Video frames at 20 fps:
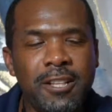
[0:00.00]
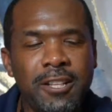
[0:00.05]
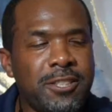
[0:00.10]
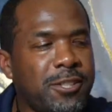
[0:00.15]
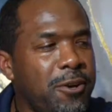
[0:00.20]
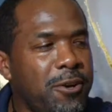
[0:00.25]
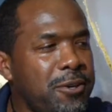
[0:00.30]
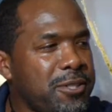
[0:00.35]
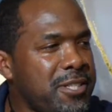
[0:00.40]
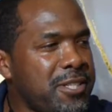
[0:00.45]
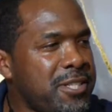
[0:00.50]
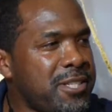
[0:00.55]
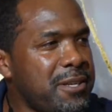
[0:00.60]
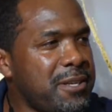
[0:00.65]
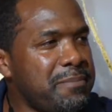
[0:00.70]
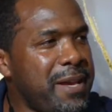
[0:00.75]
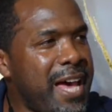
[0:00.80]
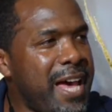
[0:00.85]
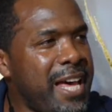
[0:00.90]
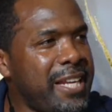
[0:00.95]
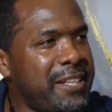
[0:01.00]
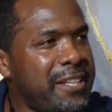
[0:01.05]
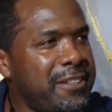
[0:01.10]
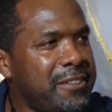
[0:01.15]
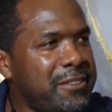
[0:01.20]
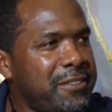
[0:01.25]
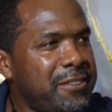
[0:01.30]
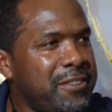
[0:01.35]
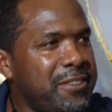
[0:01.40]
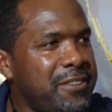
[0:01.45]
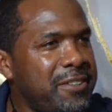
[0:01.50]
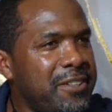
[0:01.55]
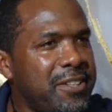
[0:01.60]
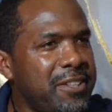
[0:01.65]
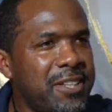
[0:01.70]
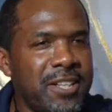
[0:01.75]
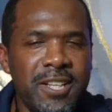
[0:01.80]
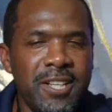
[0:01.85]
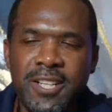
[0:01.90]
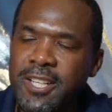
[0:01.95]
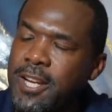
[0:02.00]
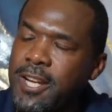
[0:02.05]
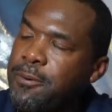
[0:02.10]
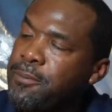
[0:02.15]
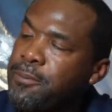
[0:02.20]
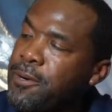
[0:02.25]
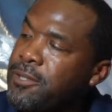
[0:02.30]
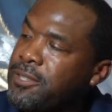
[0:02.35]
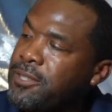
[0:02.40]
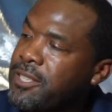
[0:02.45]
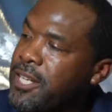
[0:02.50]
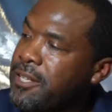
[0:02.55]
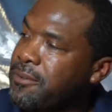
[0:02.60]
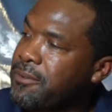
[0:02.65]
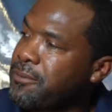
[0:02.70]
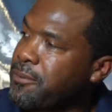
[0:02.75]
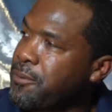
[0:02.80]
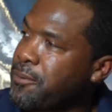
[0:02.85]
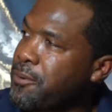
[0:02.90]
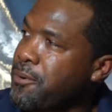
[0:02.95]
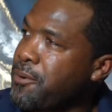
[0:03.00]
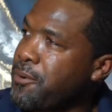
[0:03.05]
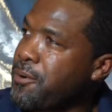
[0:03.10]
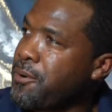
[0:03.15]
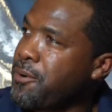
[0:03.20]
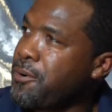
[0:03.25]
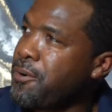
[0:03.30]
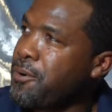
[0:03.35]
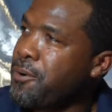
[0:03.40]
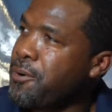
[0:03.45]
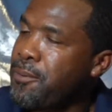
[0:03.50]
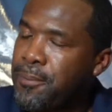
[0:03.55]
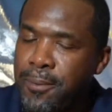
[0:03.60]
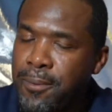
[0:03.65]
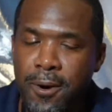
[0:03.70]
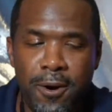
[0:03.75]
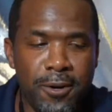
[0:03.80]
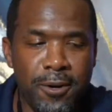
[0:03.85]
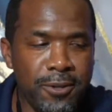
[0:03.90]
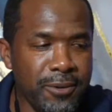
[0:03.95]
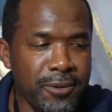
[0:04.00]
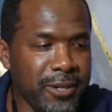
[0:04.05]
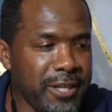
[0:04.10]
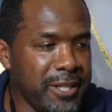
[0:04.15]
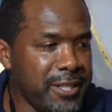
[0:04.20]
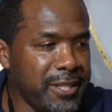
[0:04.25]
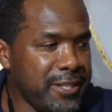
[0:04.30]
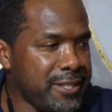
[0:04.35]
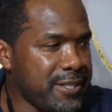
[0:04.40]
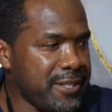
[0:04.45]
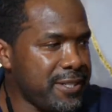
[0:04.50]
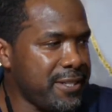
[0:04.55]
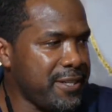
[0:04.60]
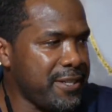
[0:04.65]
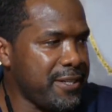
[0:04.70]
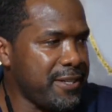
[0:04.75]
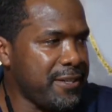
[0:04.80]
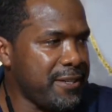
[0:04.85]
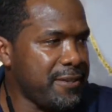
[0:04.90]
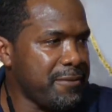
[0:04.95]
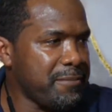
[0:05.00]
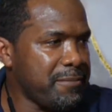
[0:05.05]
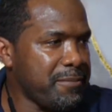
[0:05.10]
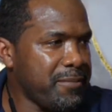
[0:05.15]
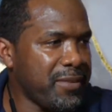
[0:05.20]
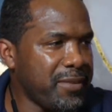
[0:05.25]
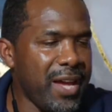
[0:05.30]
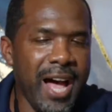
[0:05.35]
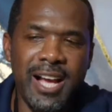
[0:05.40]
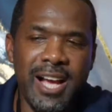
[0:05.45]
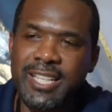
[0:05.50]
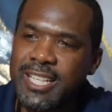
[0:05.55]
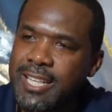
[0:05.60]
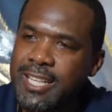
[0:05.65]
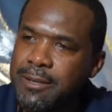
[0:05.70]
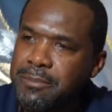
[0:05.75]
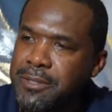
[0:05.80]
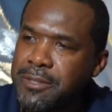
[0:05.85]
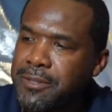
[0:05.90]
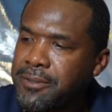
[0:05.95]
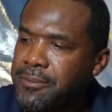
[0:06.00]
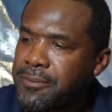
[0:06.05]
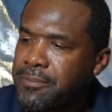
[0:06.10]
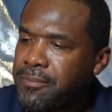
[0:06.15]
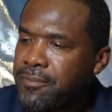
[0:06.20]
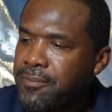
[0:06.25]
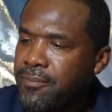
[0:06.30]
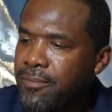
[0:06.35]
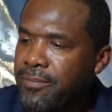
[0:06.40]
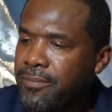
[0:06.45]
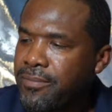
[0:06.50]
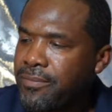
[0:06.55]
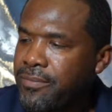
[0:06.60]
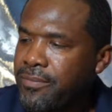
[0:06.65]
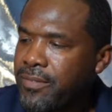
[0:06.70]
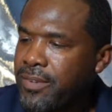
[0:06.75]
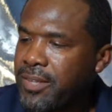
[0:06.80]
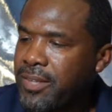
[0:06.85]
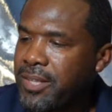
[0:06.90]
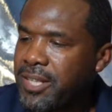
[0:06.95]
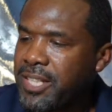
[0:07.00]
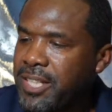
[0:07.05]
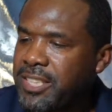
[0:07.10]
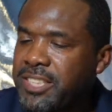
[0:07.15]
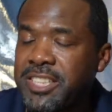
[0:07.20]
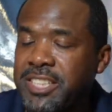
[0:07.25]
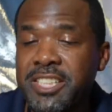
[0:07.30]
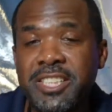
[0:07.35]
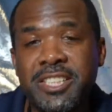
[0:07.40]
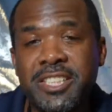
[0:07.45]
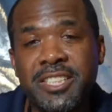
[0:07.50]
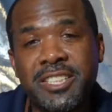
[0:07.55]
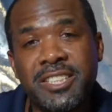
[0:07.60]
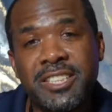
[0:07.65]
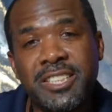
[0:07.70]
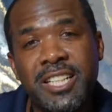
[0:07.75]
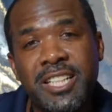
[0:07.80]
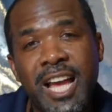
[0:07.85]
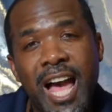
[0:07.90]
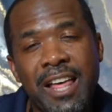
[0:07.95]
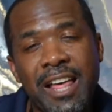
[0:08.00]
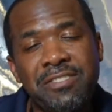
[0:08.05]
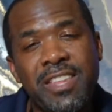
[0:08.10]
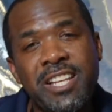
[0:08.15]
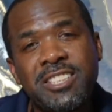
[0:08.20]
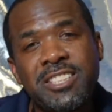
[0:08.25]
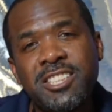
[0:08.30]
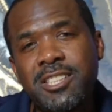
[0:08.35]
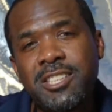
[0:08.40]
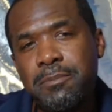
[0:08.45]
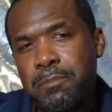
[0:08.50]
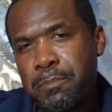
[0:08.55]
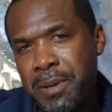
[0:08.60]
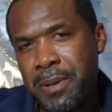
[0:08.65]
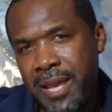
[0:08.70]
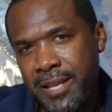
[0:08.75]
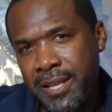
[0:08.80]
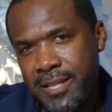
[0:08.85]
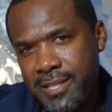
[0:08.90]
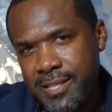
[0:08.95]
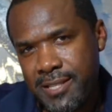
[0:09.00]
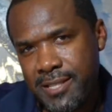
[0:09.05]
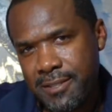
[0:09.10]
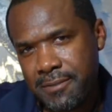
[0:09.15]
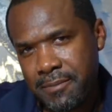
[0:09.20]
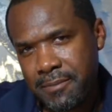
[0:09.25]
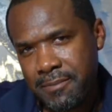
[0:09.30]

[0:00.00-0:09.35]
talked to somebody that worked at Walgreens, Hakima, and I think she bakes.